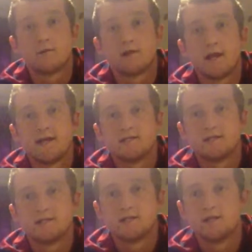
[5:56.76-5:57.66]
with the
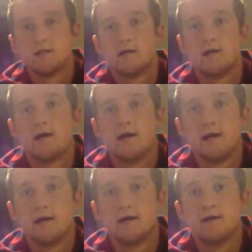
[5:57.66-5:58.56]
laces
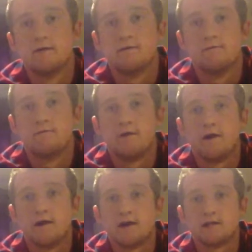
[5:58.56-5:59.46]

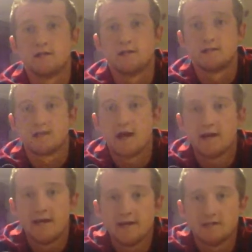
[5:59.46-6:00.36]
very nicely. The design
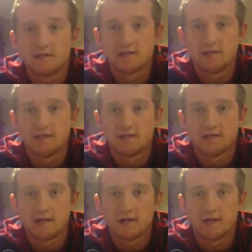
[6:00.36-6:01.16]
here, as you can see, these